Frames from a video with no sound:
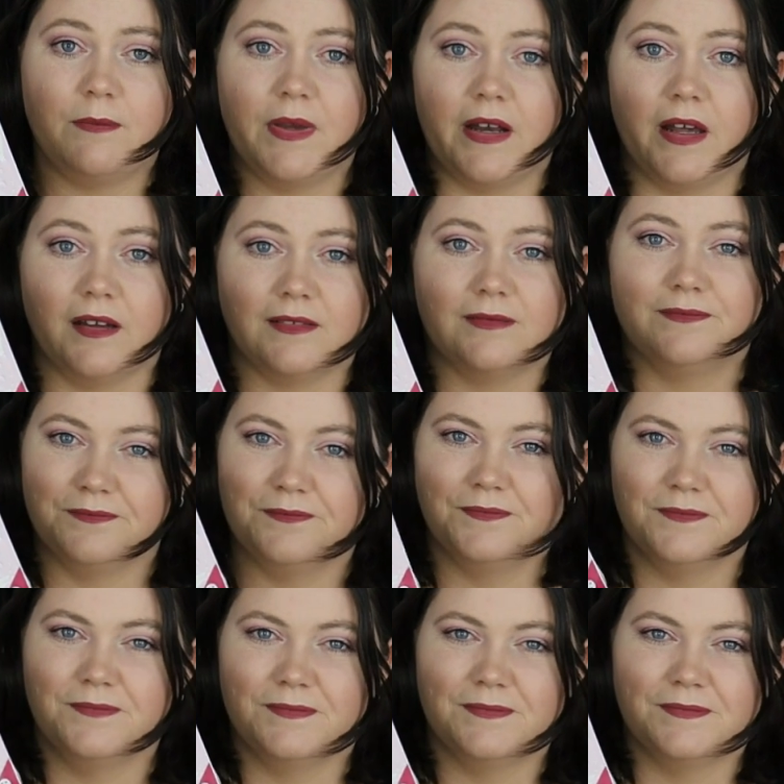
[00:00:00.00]
had better.
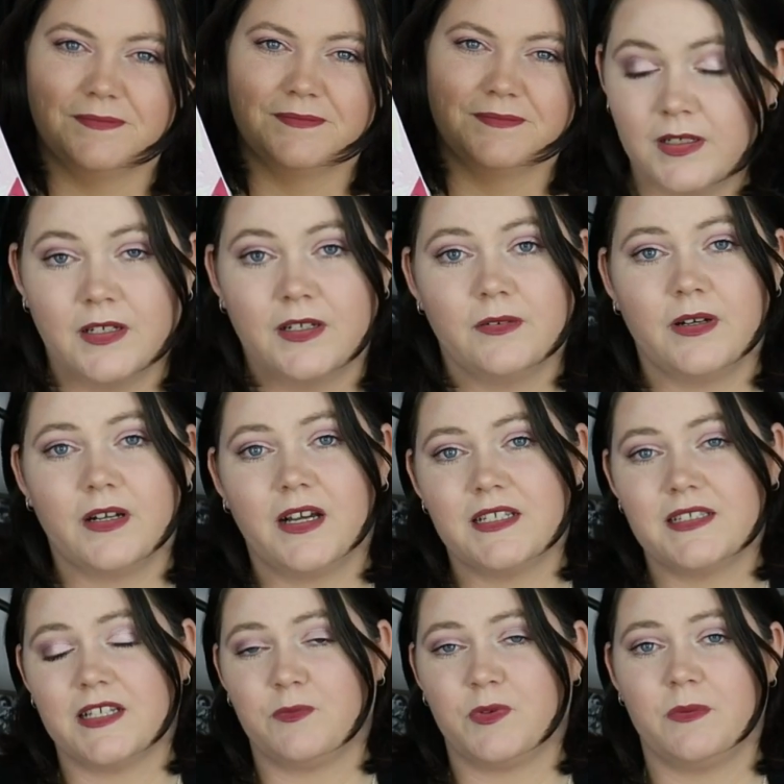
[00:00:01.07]
Well
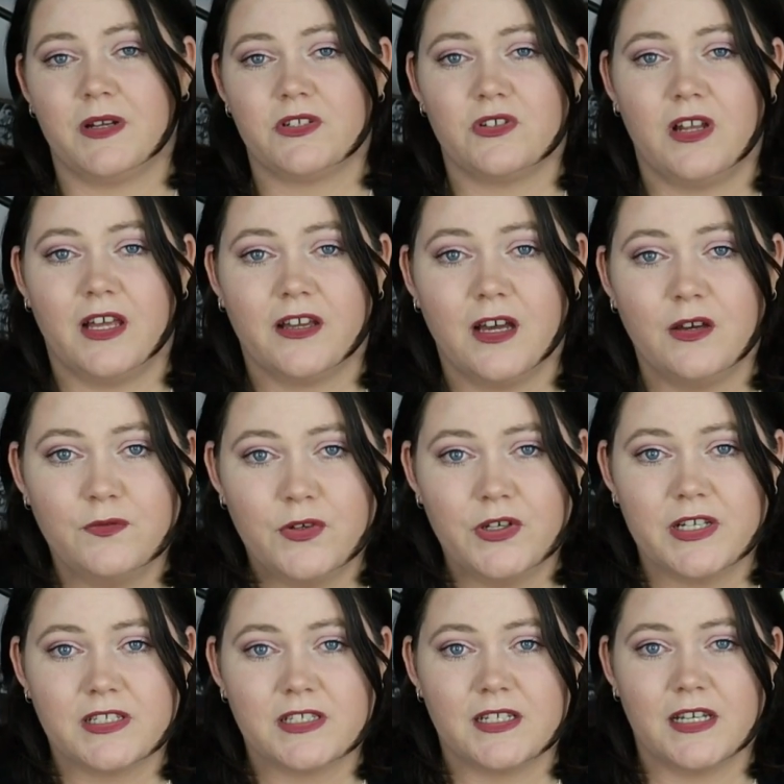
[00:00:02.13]
guys, that's pretty much all I got
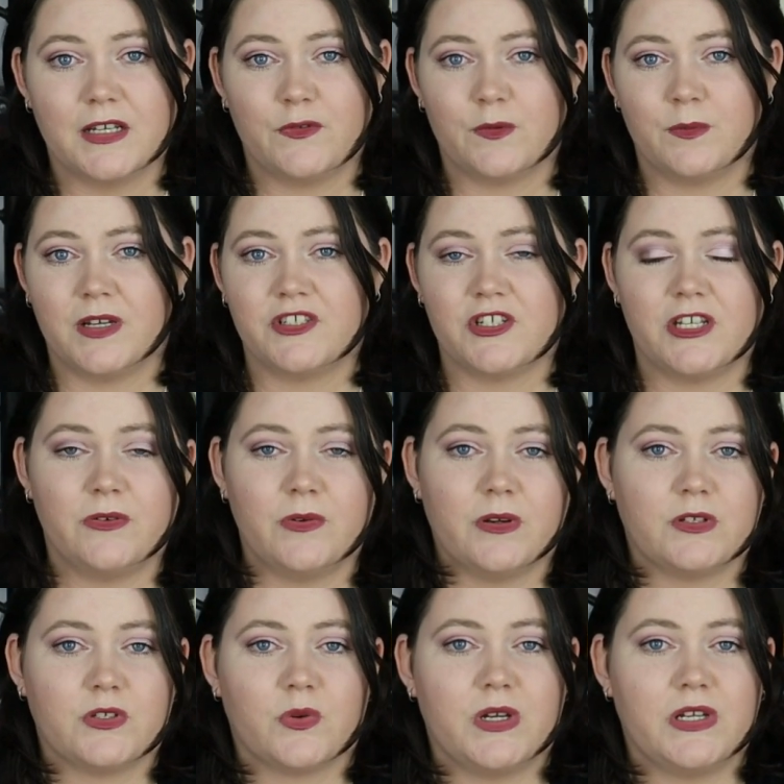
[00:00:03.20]
for you today for my
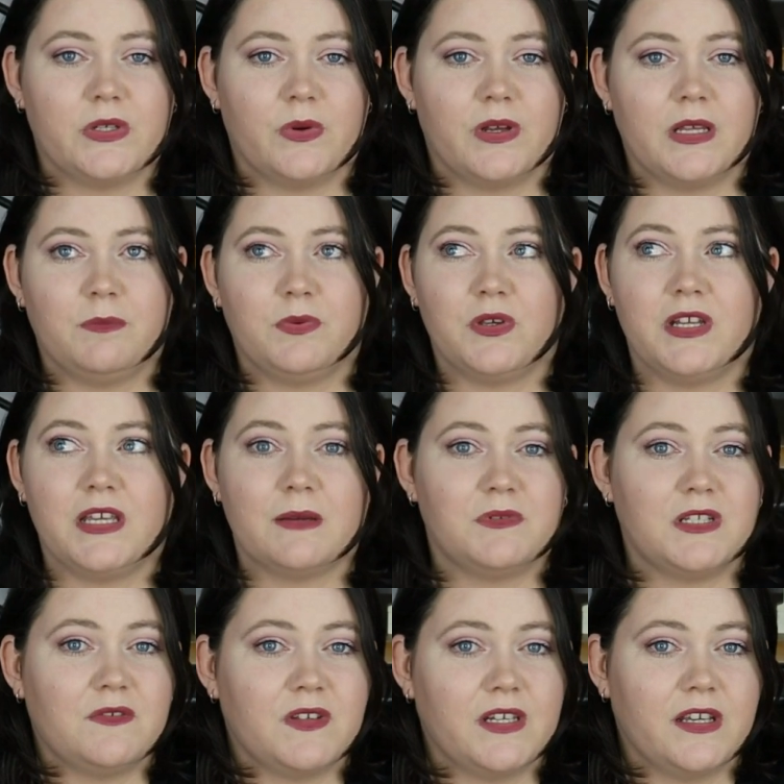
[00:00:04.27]
January 2020 Beauty
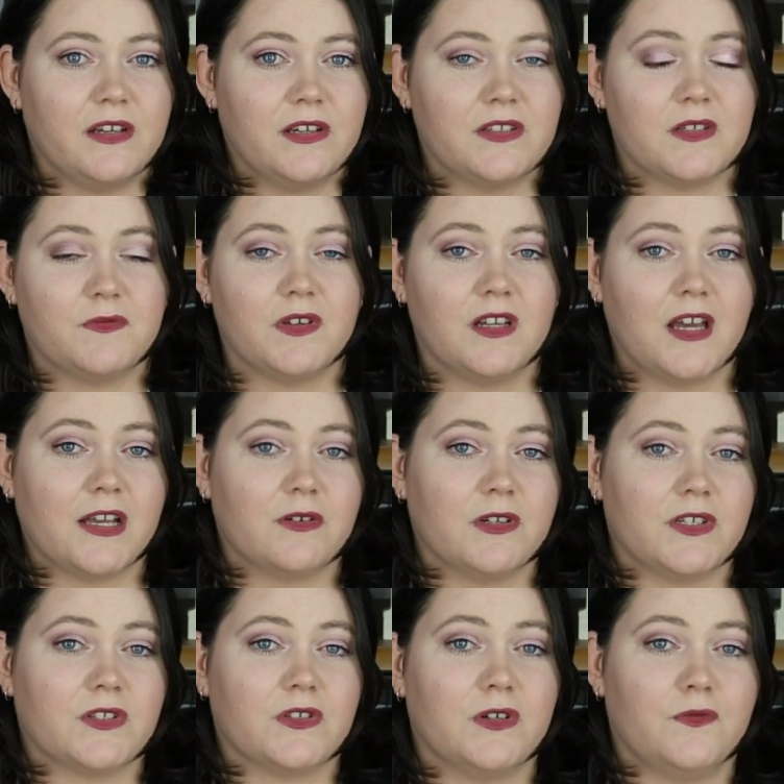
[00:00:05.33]
Empty videos. If you like
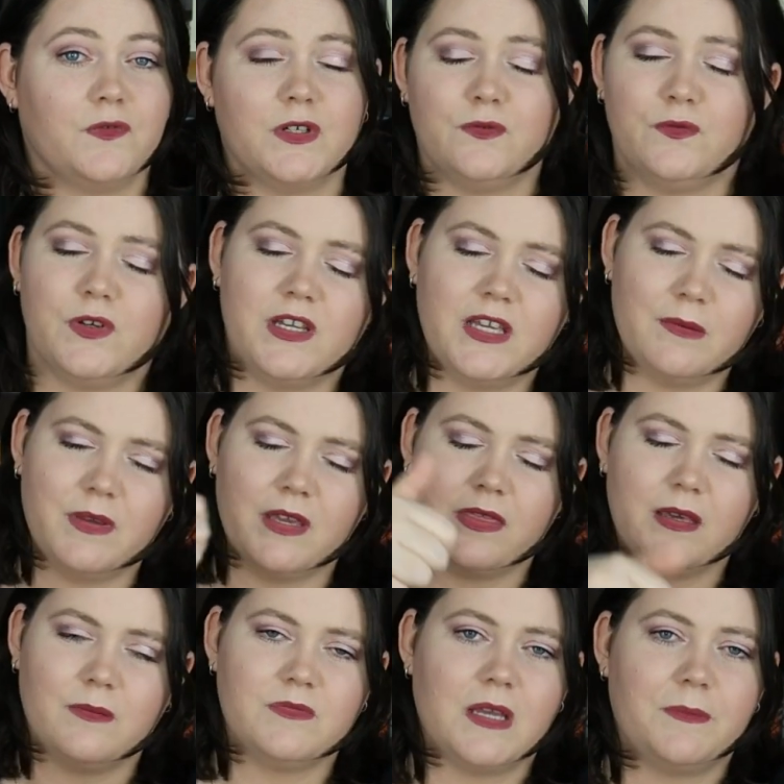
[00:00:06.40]
what you saw, feel free to give me a
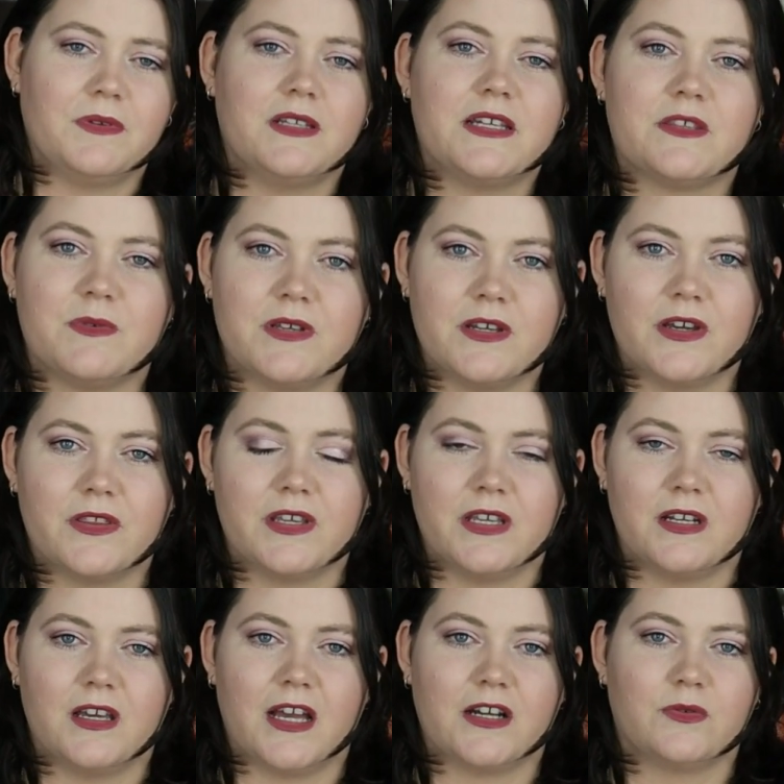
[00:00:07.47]
thumbs up. It lets me know that
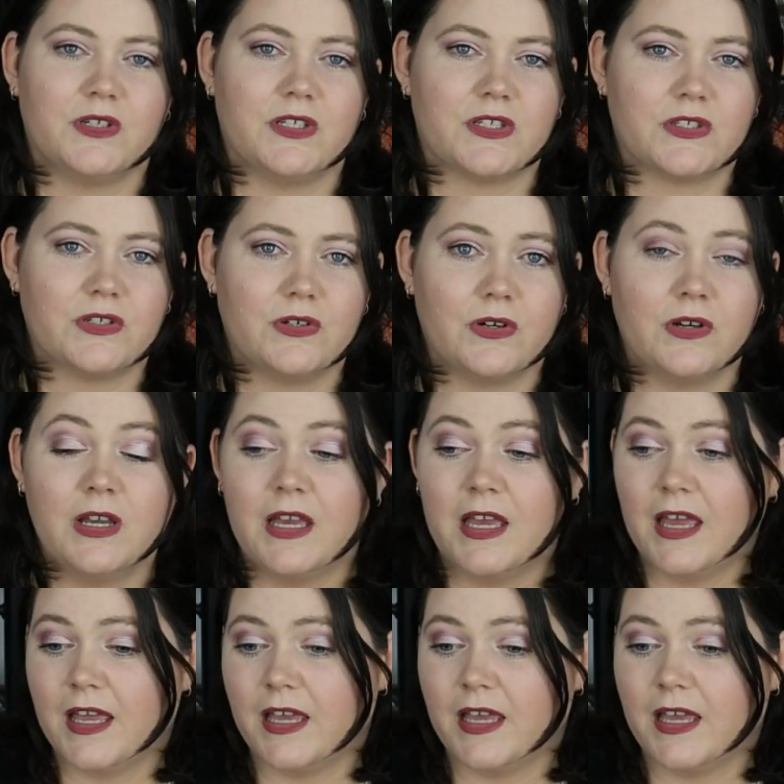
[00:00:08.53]
you liked what you saw.